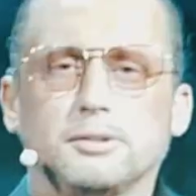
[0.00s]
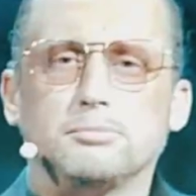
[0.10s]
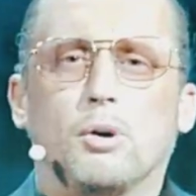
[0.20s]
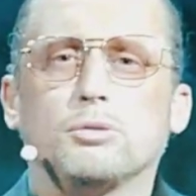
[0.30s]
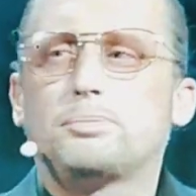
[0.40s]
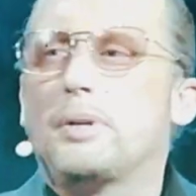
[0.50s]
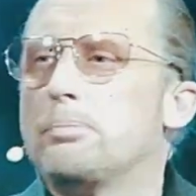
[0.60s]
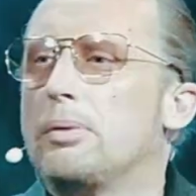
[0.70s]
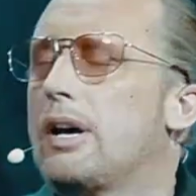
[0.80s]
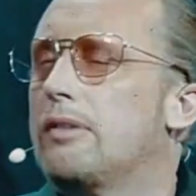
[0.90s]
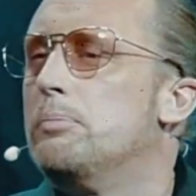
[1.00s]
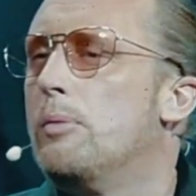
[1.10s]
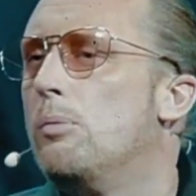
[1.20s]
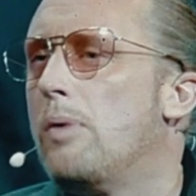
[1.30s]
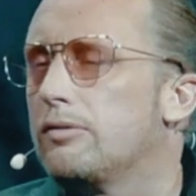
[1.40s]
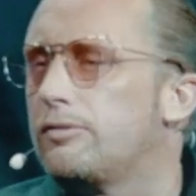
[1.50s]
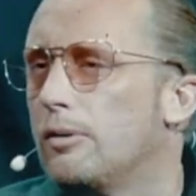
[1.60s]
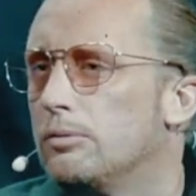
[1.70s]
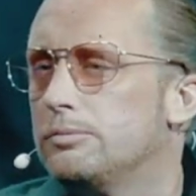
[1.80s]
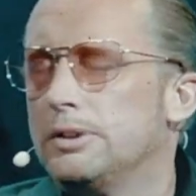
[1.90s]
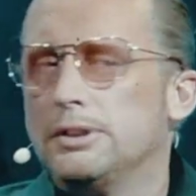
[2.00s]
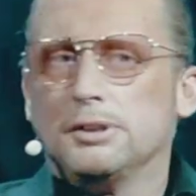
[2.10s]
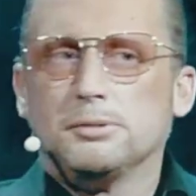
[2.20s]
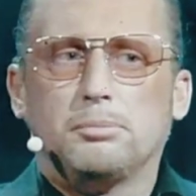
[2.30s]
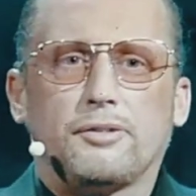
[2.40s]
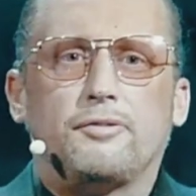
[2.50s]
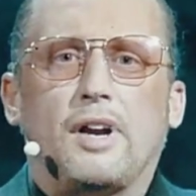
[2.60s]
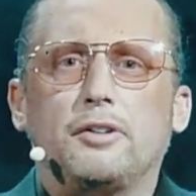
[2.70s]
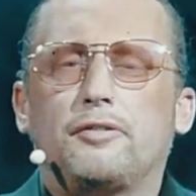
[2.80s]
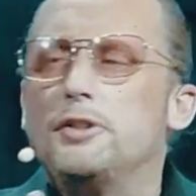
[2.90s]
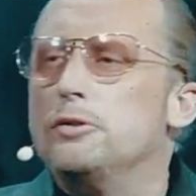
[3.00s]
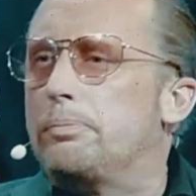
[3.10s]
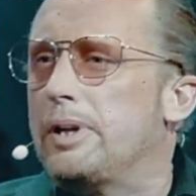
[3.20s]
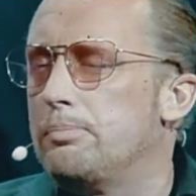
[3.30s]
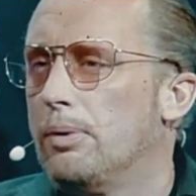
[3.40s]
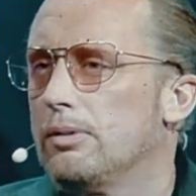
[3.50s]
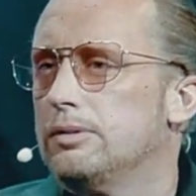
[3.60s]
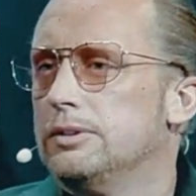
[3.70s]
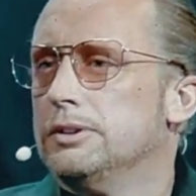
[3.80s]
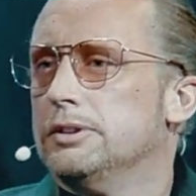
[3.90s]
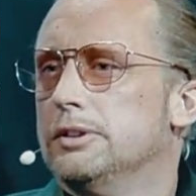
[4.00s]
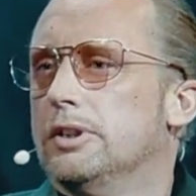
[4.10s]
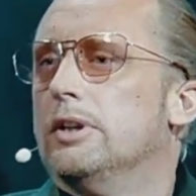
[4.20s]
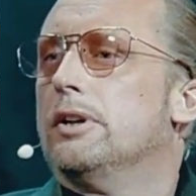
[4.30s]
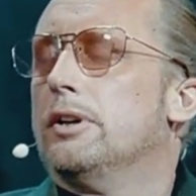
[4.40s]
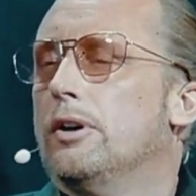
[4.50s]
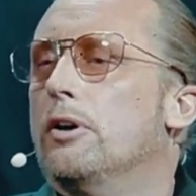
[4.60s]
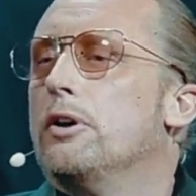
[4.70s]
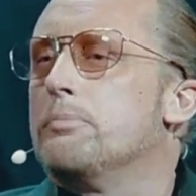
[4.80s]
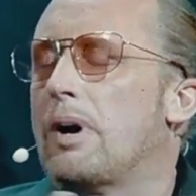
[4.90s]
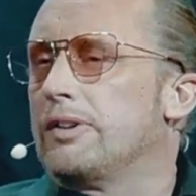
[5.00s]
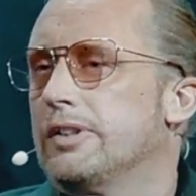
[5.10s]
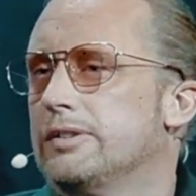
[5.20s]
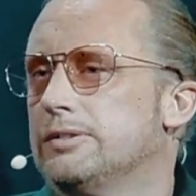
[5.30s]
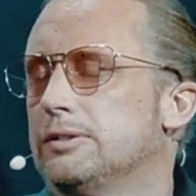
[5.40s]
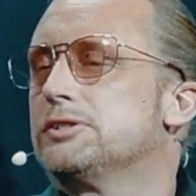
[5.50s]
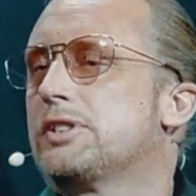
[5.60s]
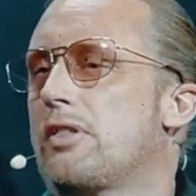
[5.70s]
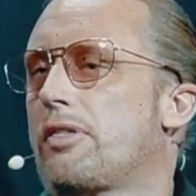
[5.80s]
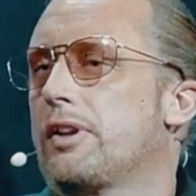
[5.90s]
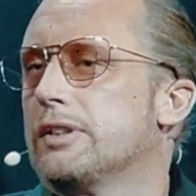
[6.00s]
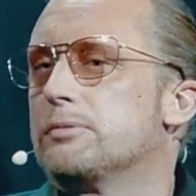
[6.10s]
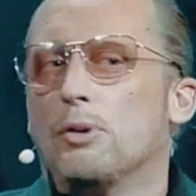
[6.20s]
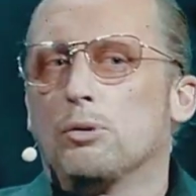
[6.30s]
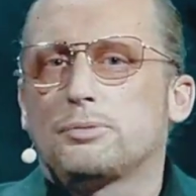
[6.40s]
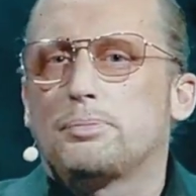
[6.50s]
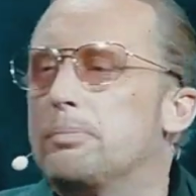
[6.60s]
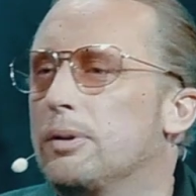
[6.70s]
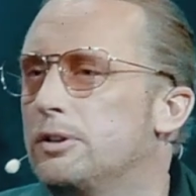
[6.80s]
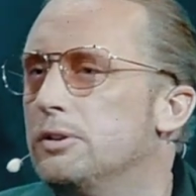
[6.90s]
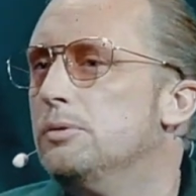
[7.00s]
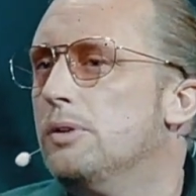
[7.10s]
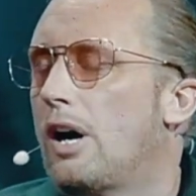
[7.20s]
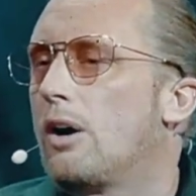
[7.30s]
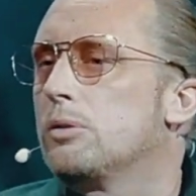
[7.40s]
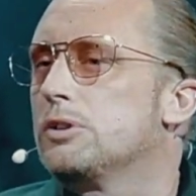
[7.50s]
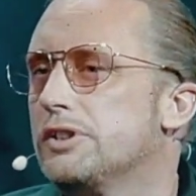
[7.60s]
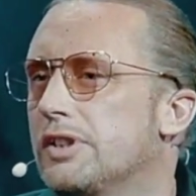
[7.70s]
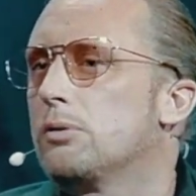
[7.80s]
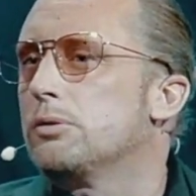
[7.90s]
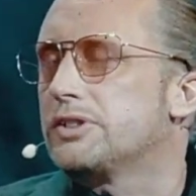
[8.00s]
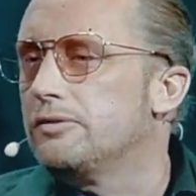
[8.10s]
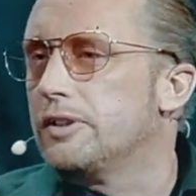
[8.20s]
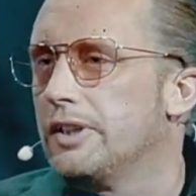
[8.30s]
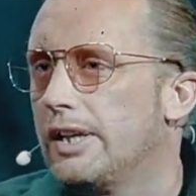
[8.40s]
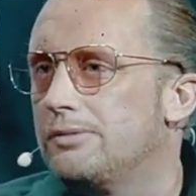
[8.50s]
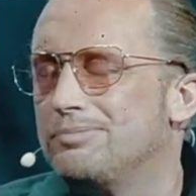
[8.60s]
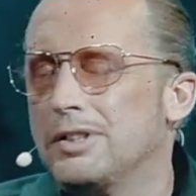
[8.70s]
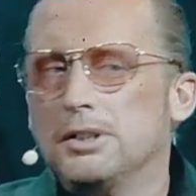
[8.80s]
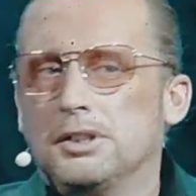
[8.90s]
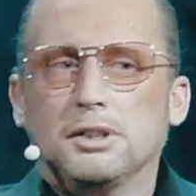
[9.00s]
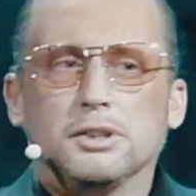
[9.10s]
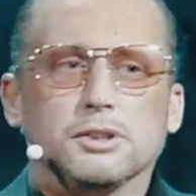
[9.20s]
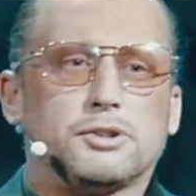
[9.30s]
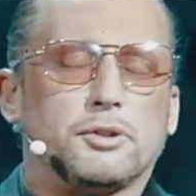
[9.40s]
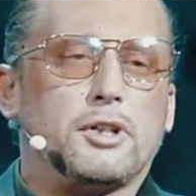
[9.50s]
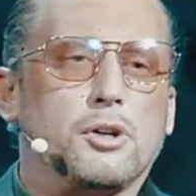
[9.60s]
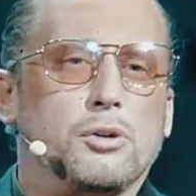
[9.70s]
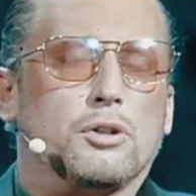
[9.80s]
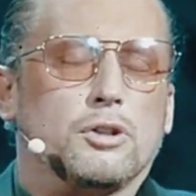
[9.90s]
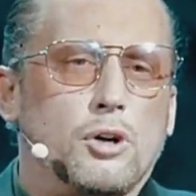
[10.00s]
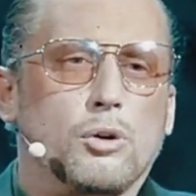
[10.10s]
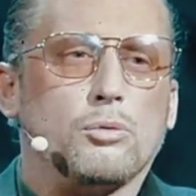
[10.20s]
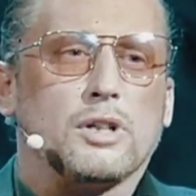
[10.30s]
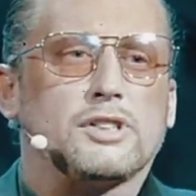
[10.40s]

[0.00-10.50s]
most people have a mobile phone, but very few people earn money on something that most people do hours and hours every day. So the goal was